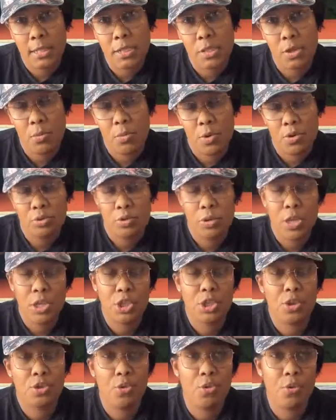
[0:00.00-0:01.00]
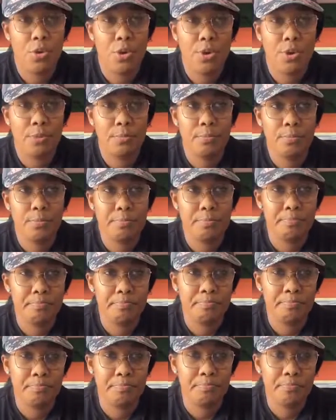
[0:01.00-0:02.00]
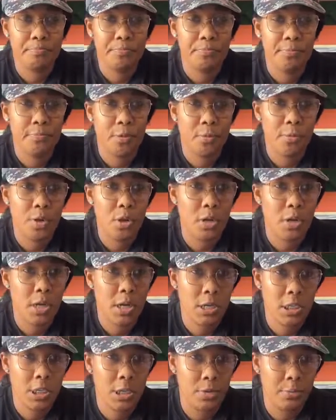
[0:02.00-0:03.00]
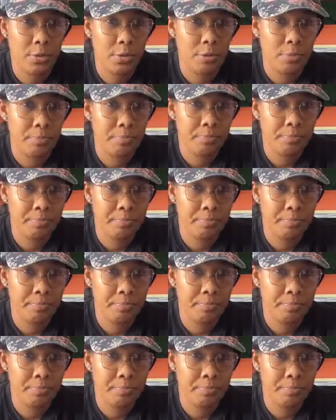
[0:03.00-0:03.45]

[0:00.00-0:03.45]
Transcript: So when you get your order from your customer,